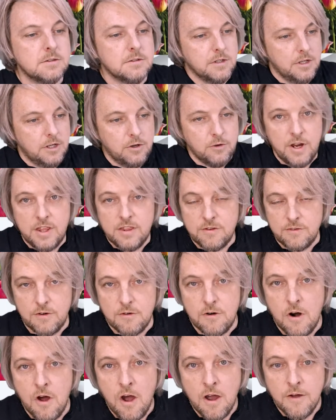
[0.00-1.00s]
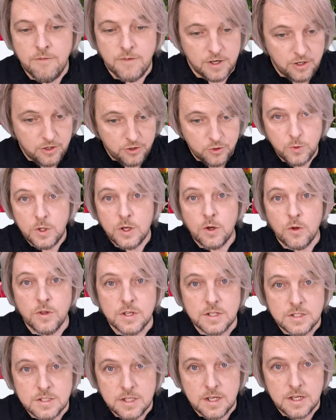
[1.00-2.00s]
You're either arrived and you're doing all
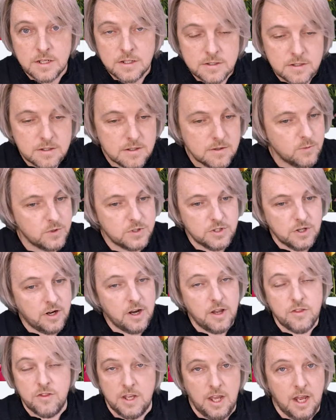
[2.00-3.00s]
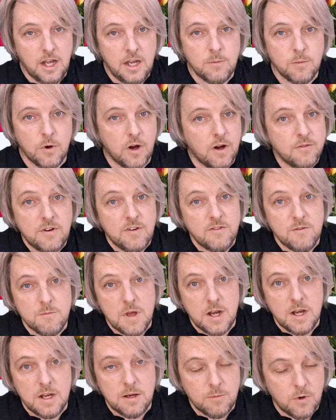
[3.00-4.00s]
these things, which I don't think anybody, I've never
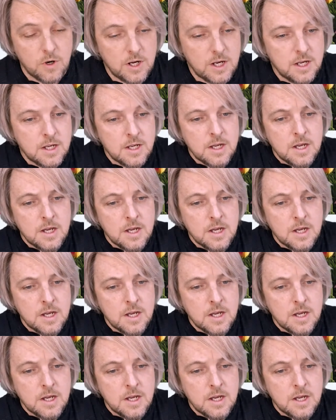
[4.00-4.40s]
met anybody,